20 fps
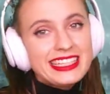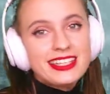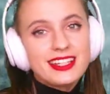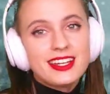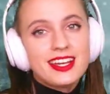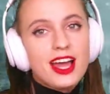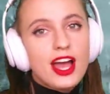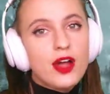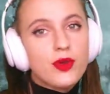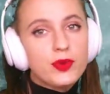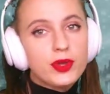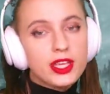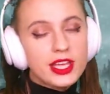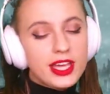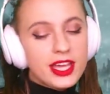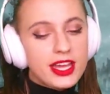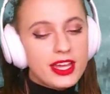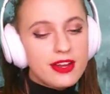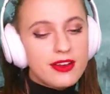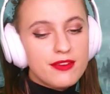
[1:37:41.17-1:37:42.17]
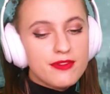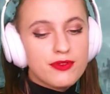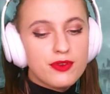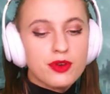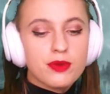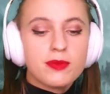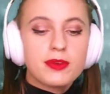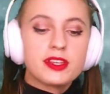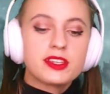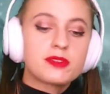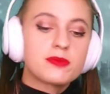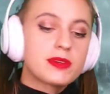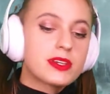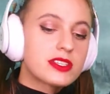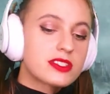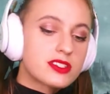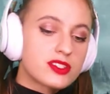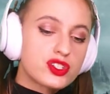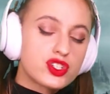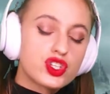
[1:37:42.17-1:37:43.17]
not really hitting it for me is
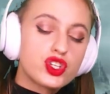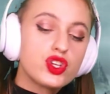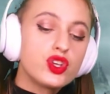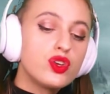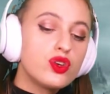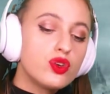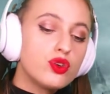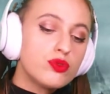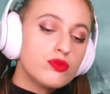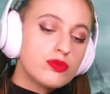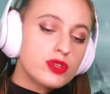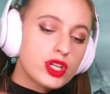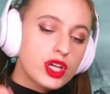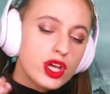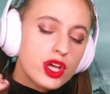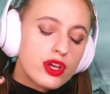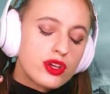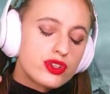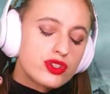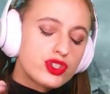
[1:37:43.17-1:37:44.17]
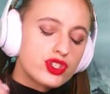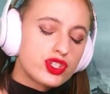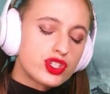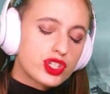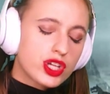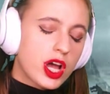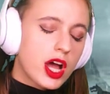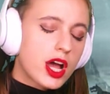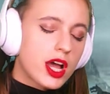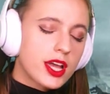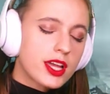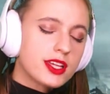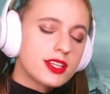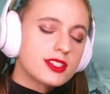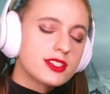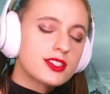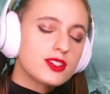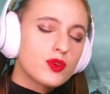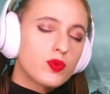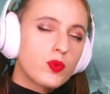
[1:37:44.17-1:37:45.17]
because Entombed
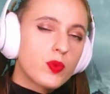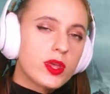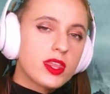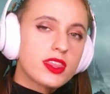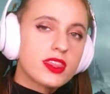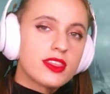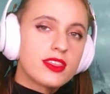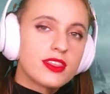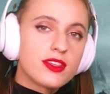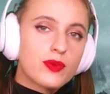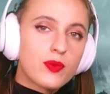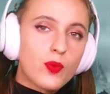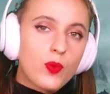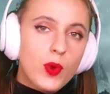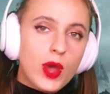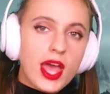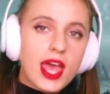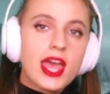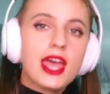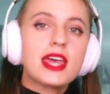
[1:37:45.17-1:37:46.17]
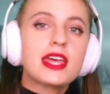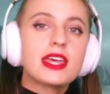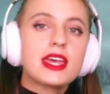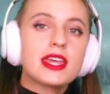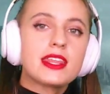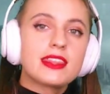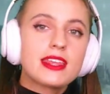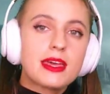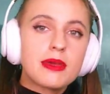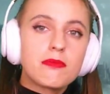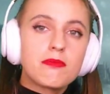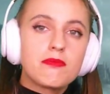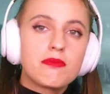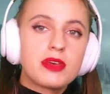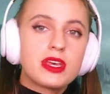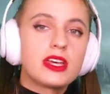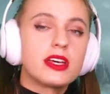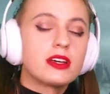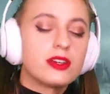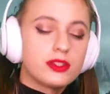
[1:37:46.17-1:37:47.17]
shines with the way they
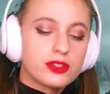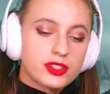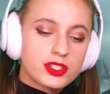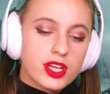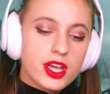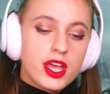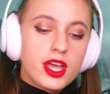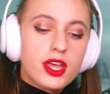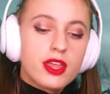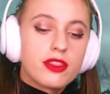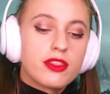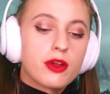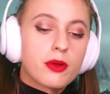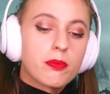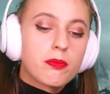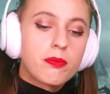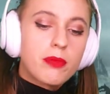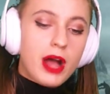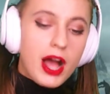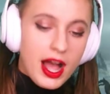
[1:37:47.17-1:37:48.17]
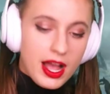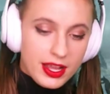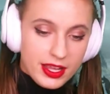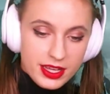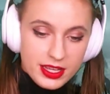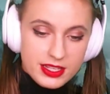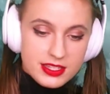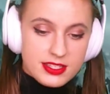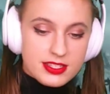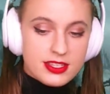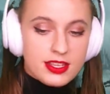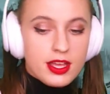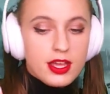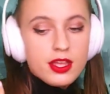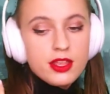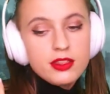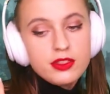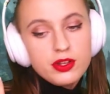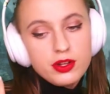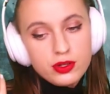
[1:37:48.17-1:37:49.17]
build their pockets,
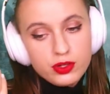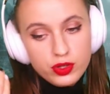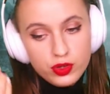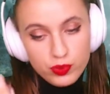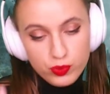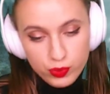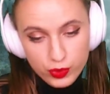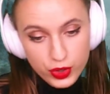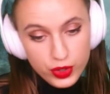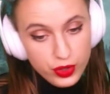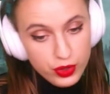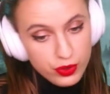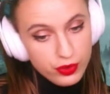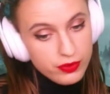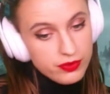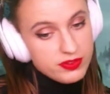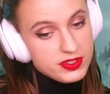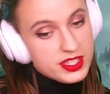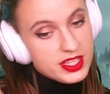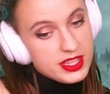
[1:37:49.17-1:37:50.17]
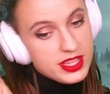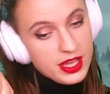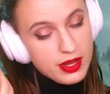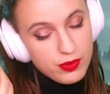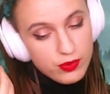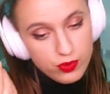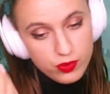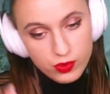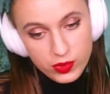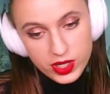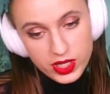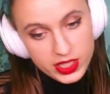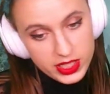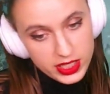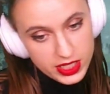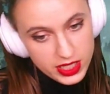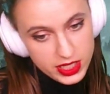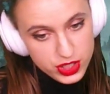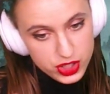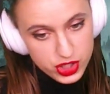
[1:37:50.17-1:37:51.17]
their grooves. They
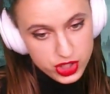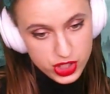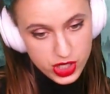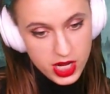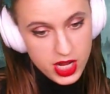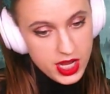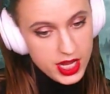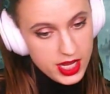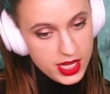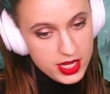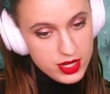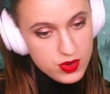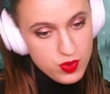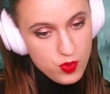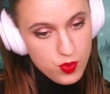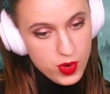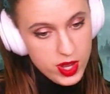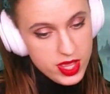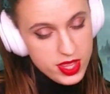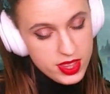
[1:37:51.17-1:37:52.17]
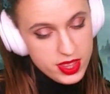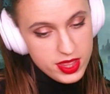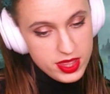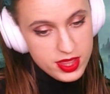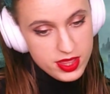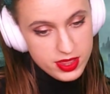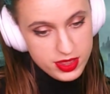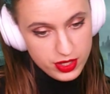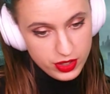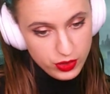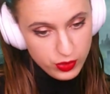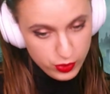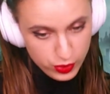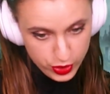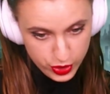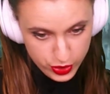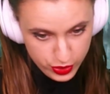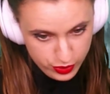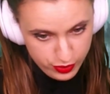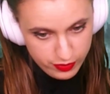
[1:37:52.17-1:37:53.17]
really shine with the
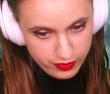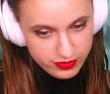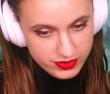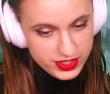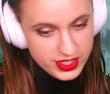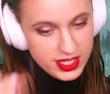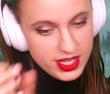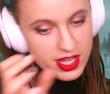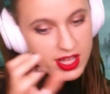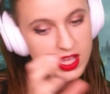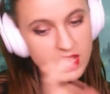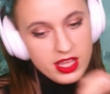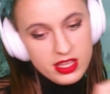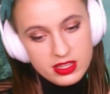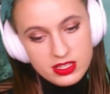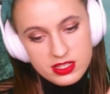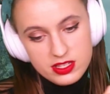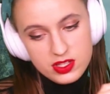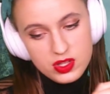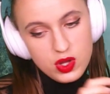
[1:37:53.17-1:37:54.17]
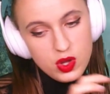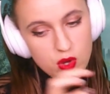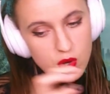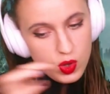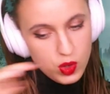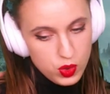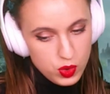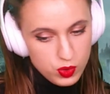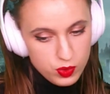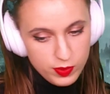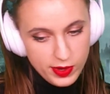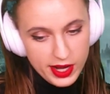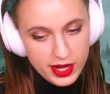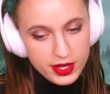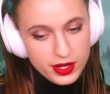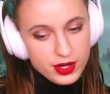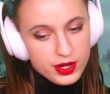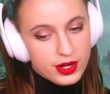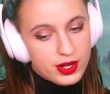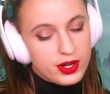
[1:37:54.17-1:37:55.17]
grooves in this whole
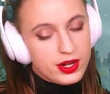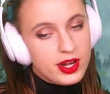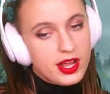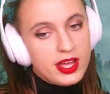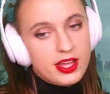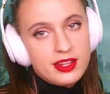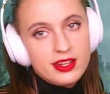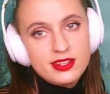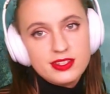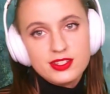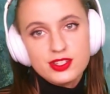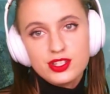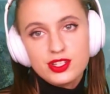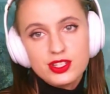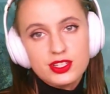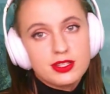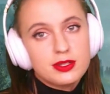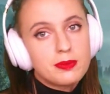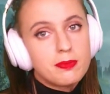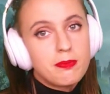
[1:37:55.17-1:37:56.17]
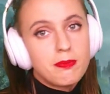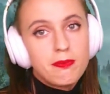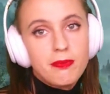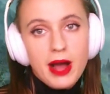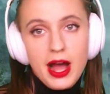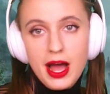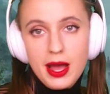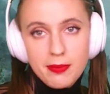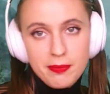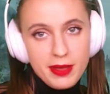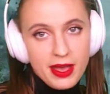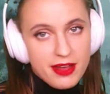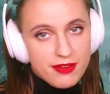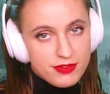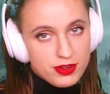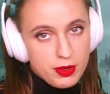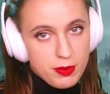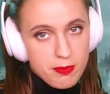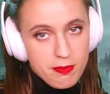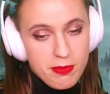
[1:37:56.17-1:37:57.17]
record, and it's just bop
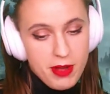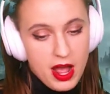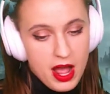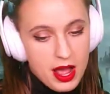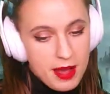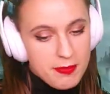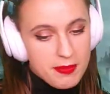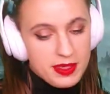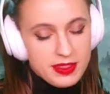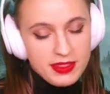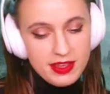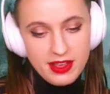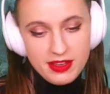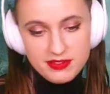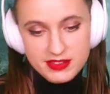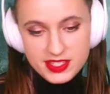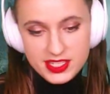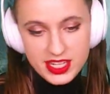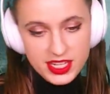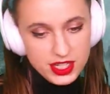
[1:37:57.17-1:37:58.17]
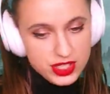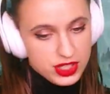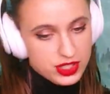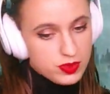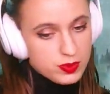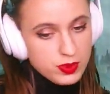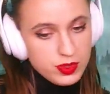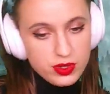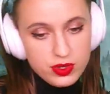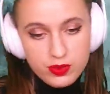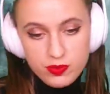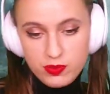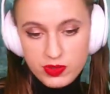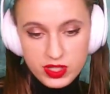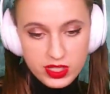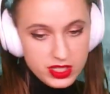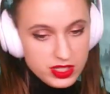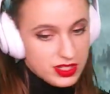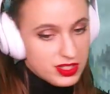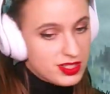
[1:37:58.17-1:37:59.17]
after bop, and they have sections where you could
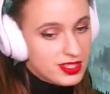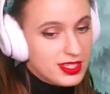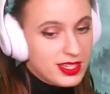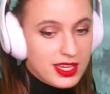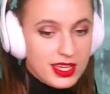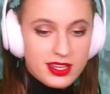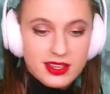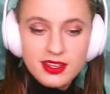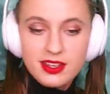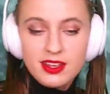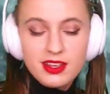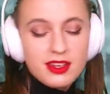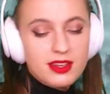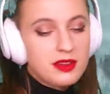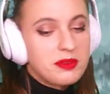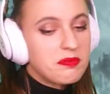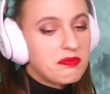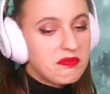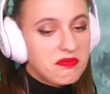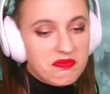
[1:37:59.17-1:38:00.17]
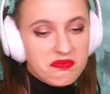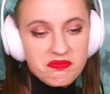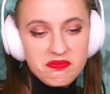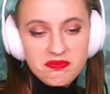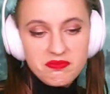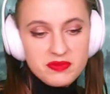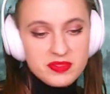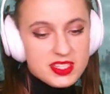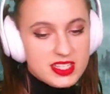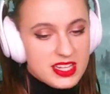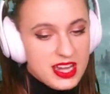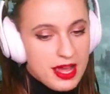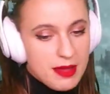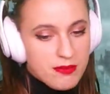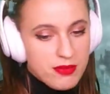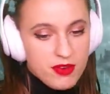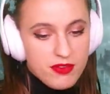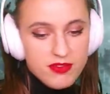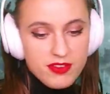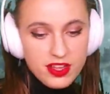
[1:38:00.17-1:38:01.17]
really just like snap
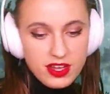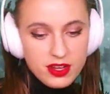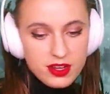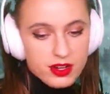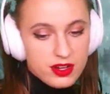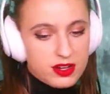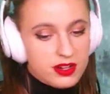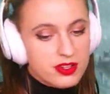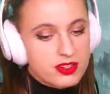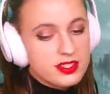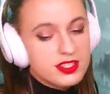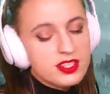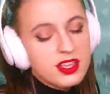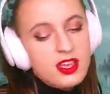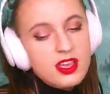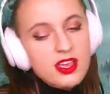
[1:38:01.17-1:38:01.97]
your fingers.